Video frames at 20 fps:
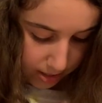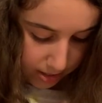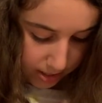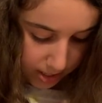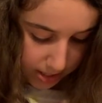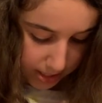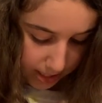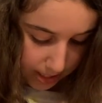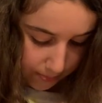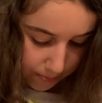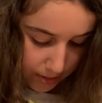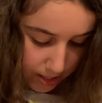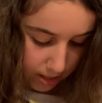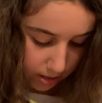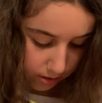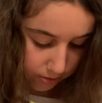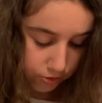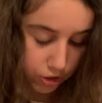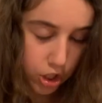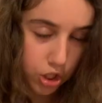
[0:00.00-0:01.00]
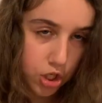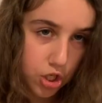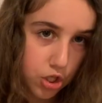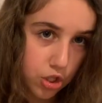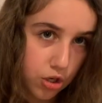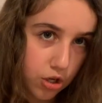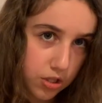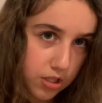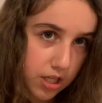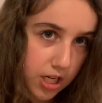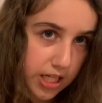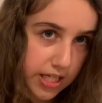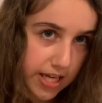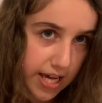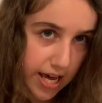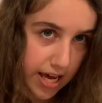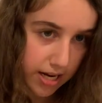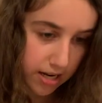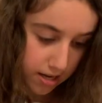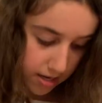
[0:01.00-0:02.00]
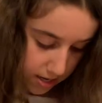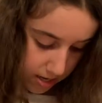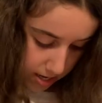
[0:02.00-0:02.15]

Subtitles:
The second panel of judges starts at a 10